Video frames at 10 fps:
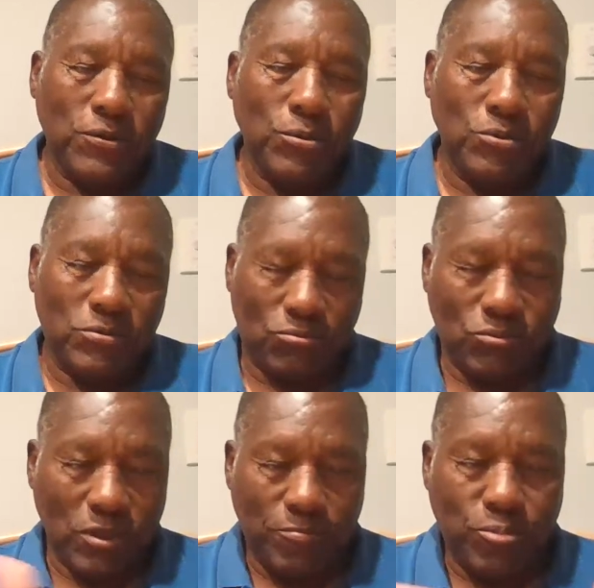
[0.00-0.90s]
who was
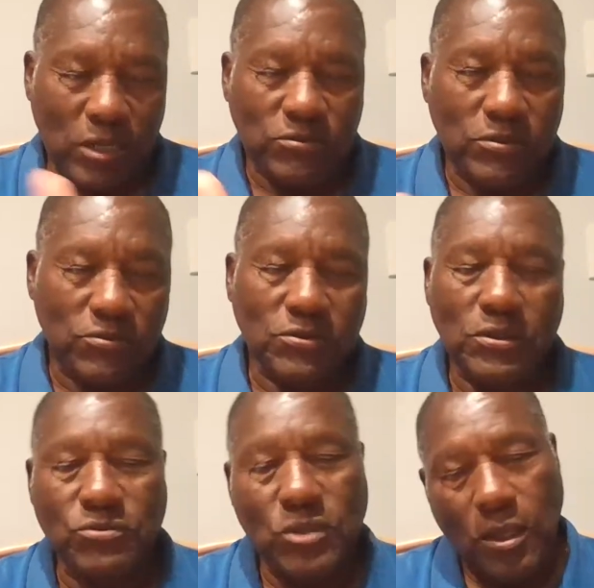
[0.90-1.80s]
sort of processing
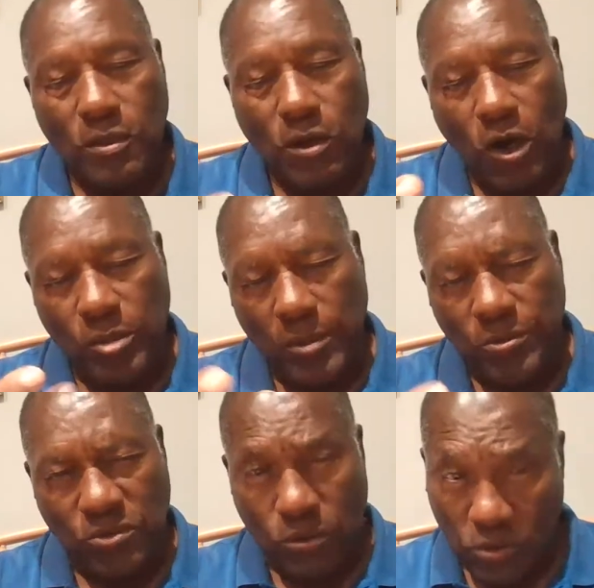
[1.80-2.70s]
us, called me up
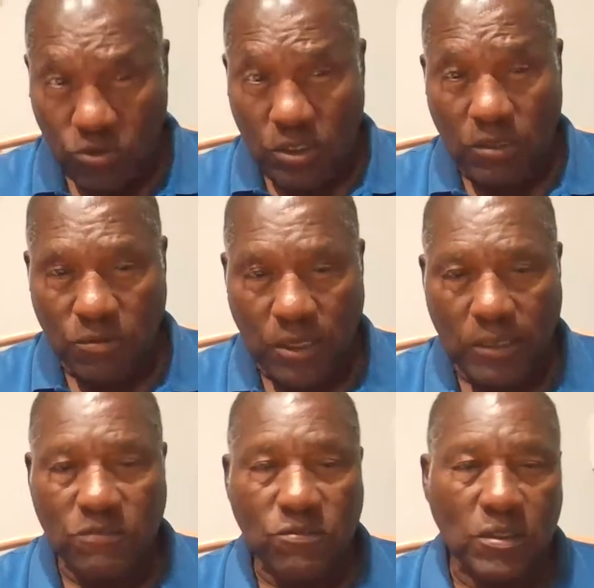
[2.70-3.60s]
and said, "You're done, right?"
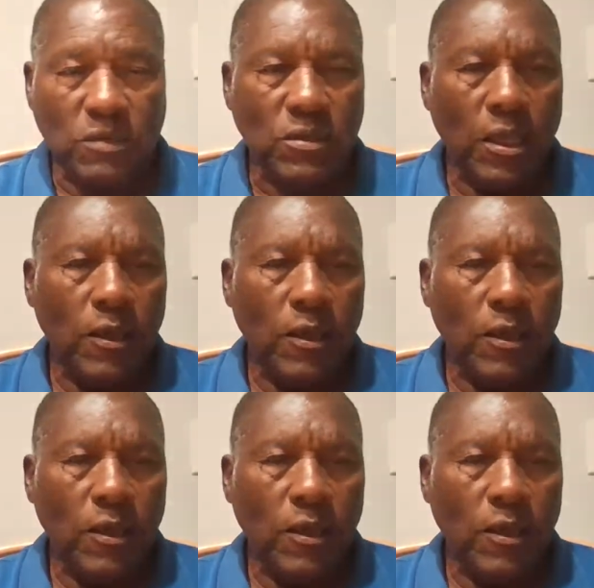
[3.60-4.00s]
I said, "Yes."